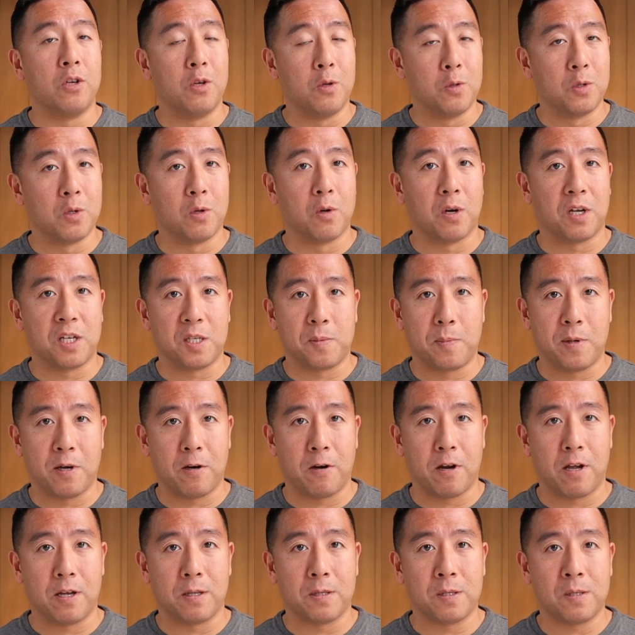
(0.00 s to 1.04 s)
user
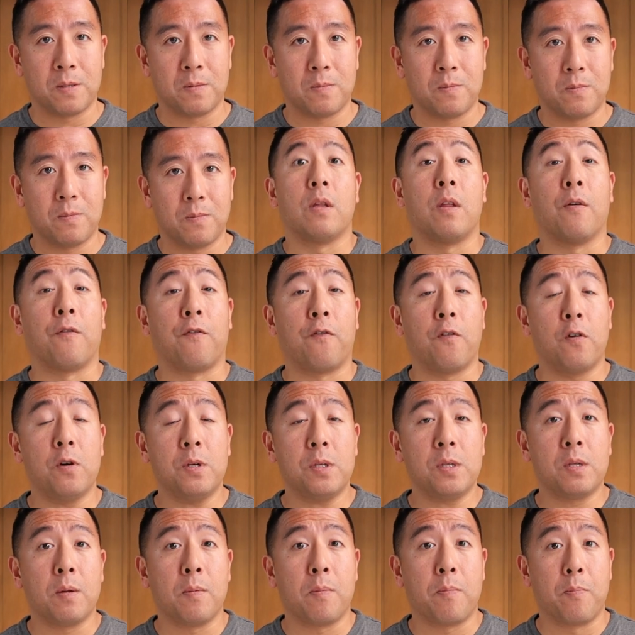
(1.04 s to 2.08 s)
experience. The
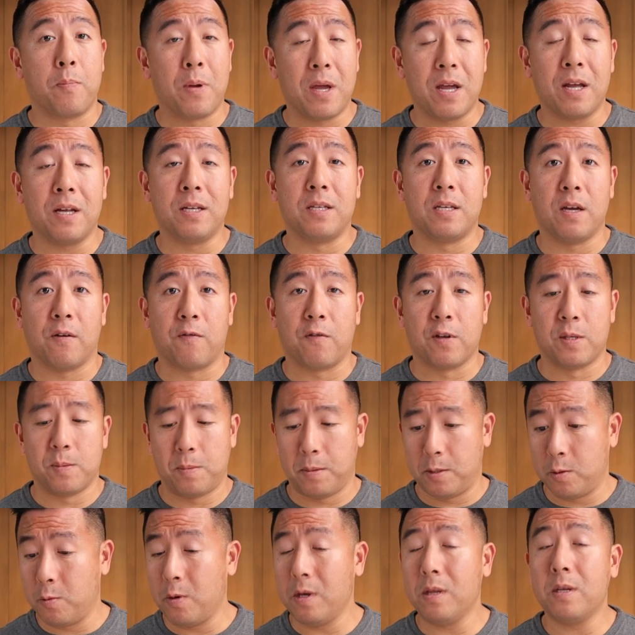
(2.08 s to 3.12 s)
first big difference
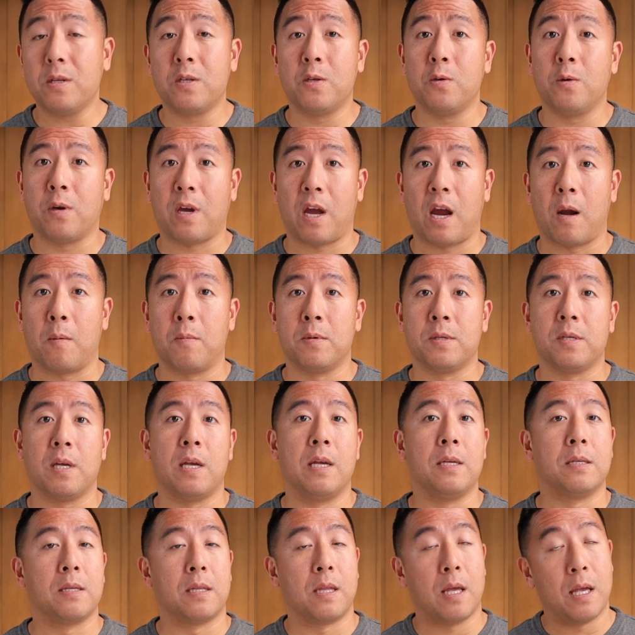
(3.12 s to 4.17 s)
between the two cameras
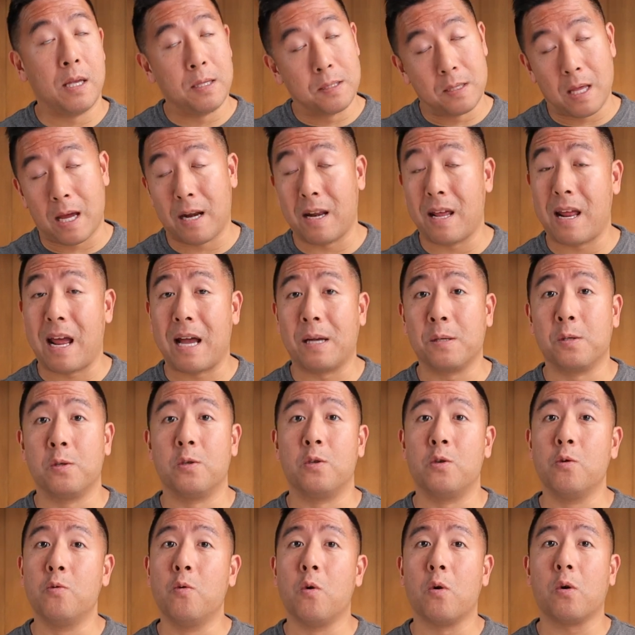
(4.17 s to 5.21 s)
is that it has
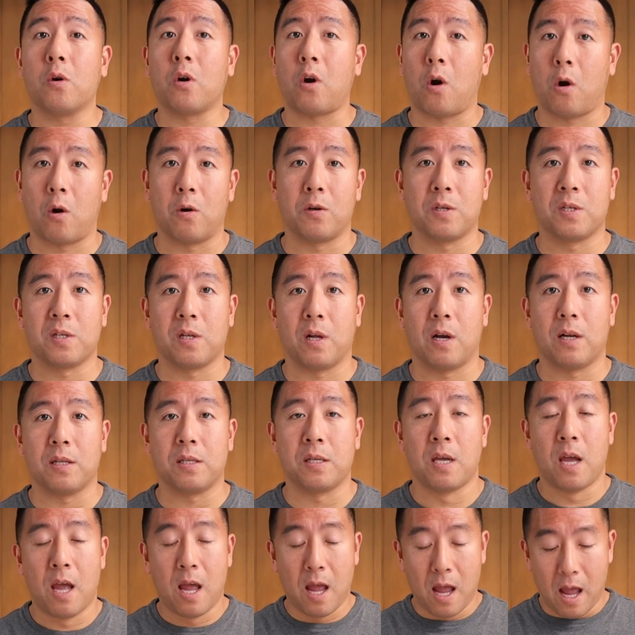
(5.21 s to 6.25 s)
dual card
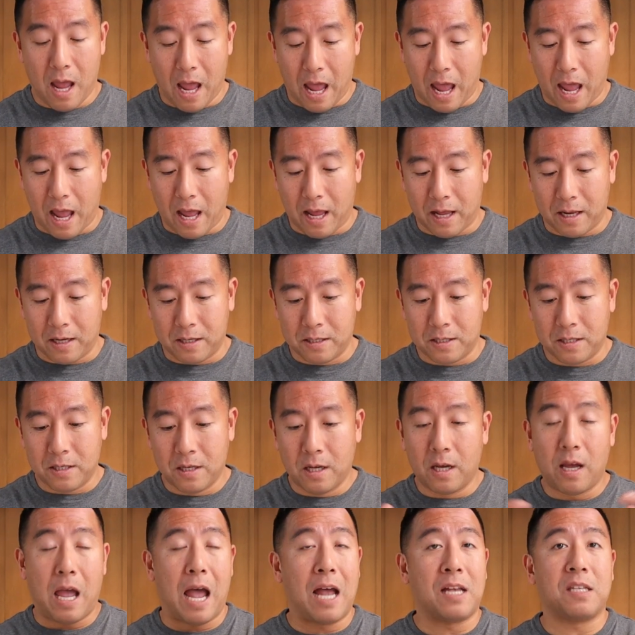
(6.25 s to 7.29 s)
slots, and
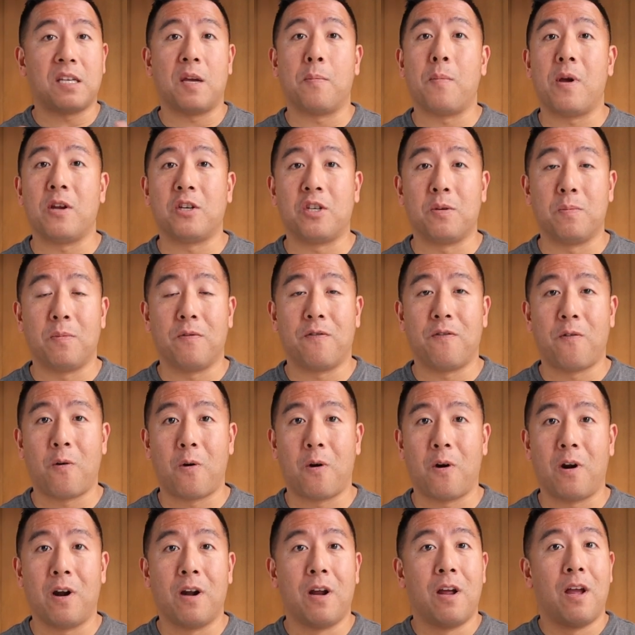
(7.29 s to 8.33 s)
as I mentioned
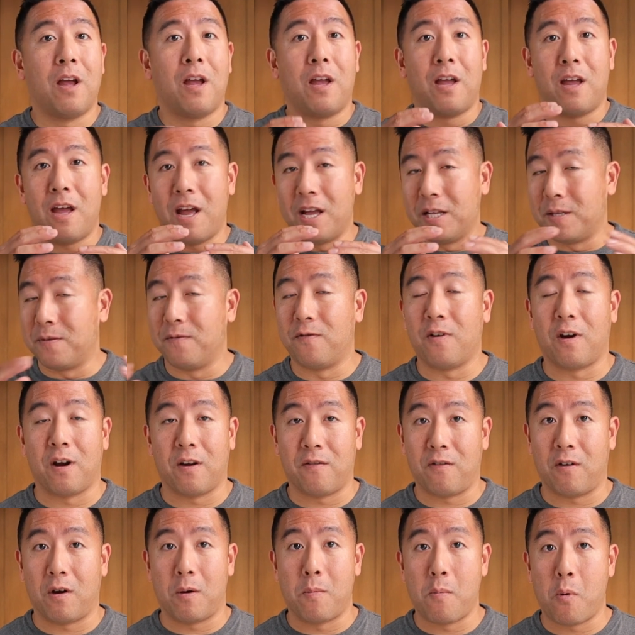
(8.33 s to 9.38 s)
before, it's very,
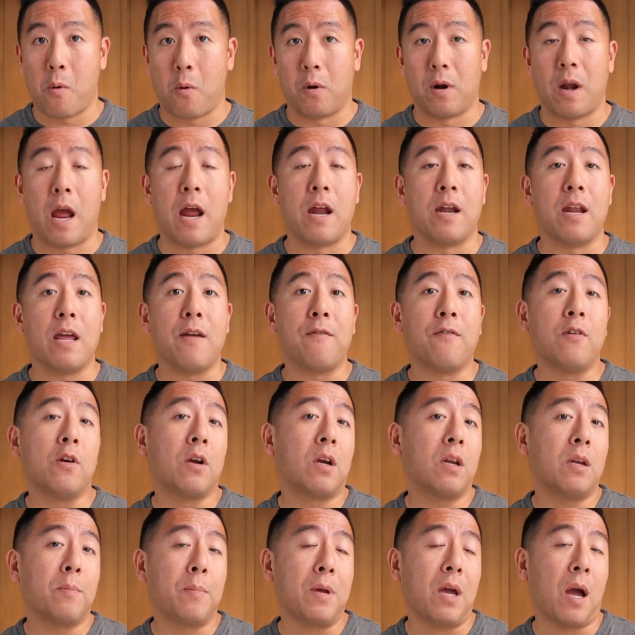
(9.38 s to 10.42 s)
very important. And if you're
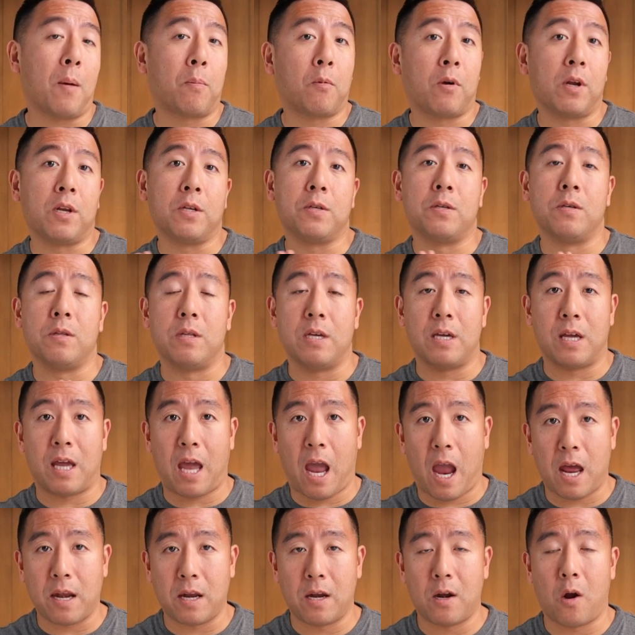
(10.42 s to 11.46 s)
going to be upgrading to the
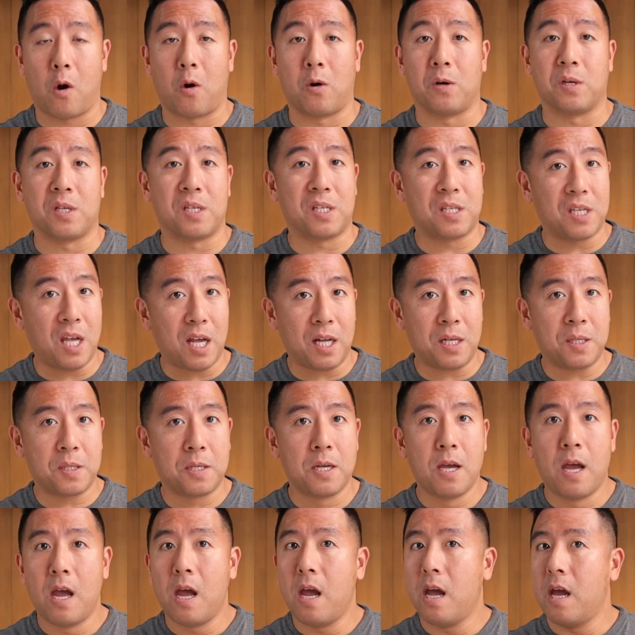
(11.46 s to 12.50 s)
Canon
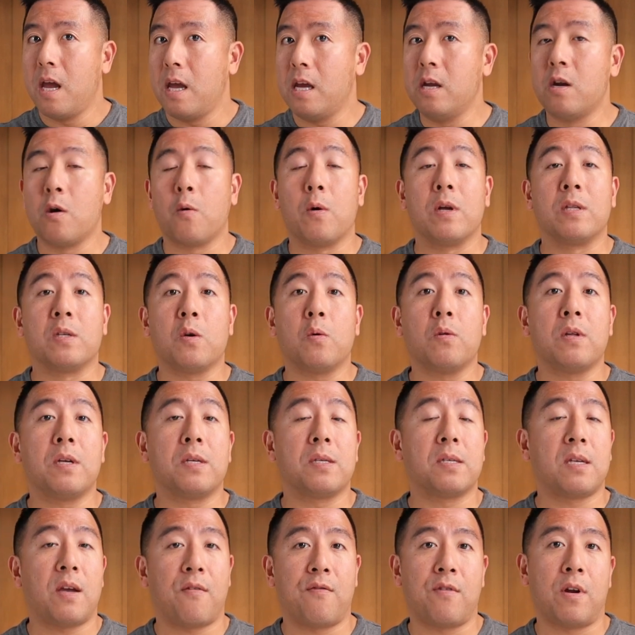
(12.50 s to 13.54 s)
R6, it's only
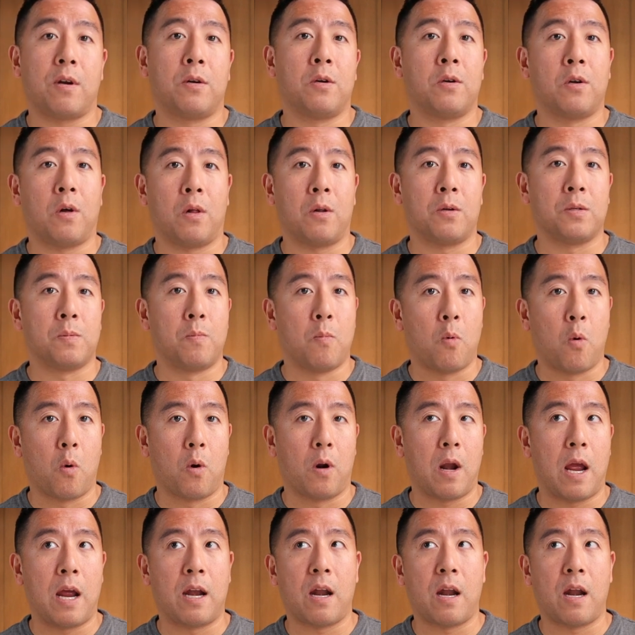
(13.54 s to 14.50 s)
$700 more.